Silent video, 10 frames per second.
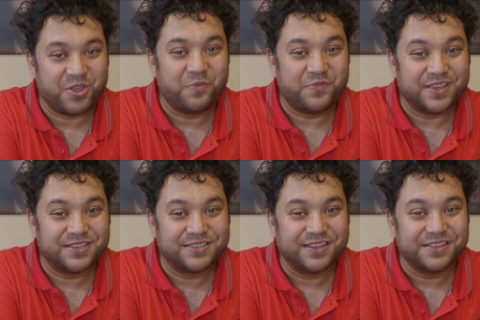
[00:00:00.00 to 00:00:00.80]

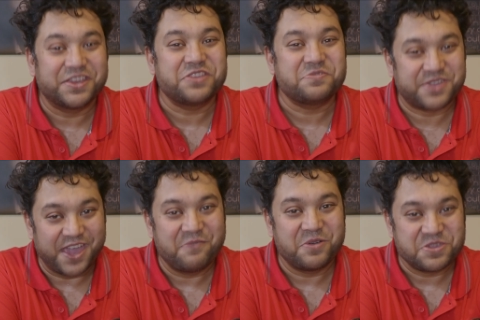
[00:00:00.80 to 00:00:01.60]
obvious that you
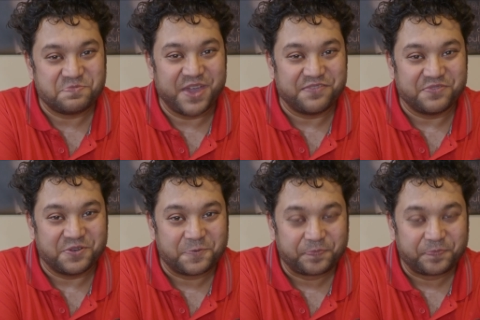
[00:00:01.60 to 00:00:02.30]
get what you pay for.